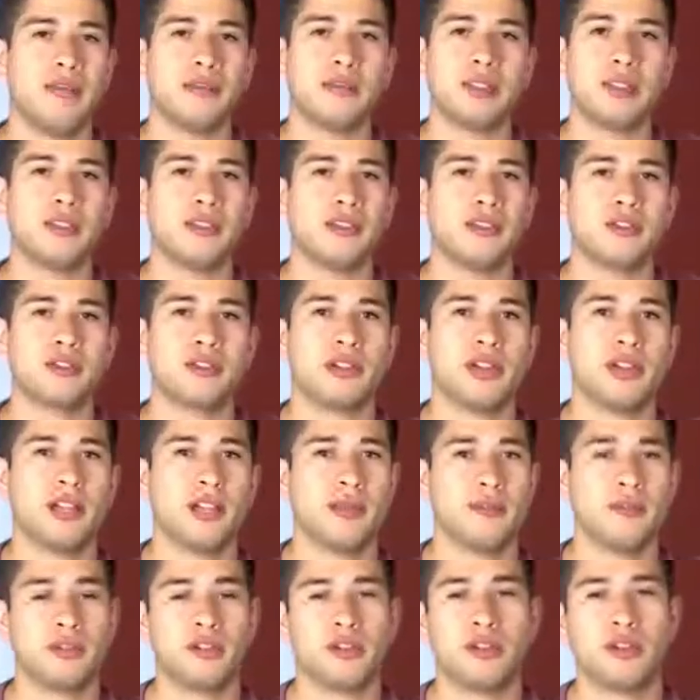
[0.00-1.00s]
I'm telling you straight
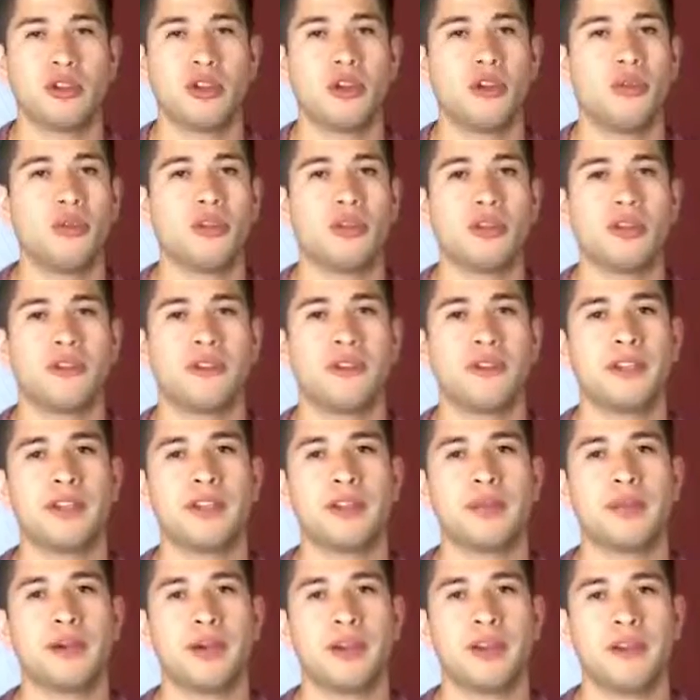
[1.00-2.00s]
up, go with
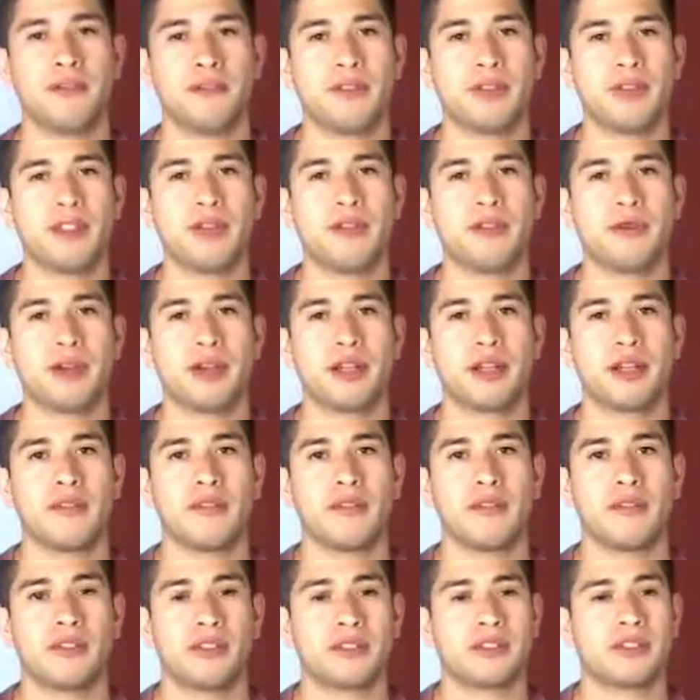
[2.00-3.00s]
affiliate mar- affiliate
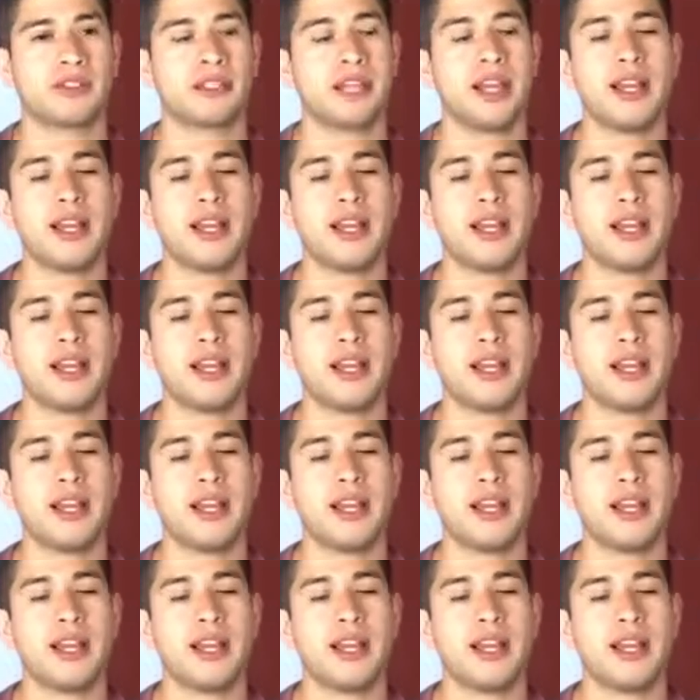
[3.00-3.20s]
marketing first.